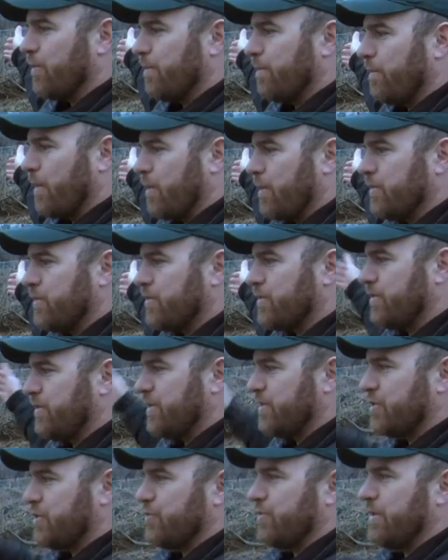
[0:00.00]
Marsh.
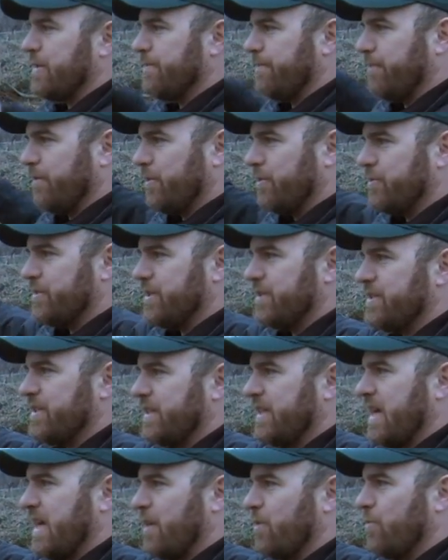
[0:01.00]
This stream flows into
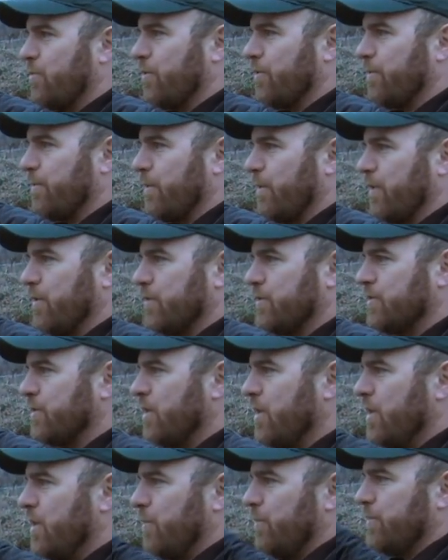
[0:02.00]
Kenilworth Marsh,
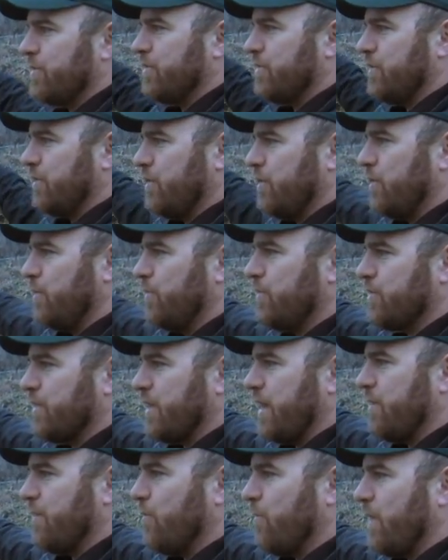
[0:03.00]
which is a huge
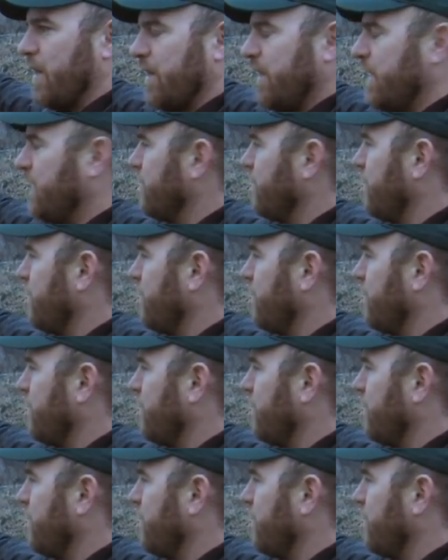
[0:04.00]
tidal wetland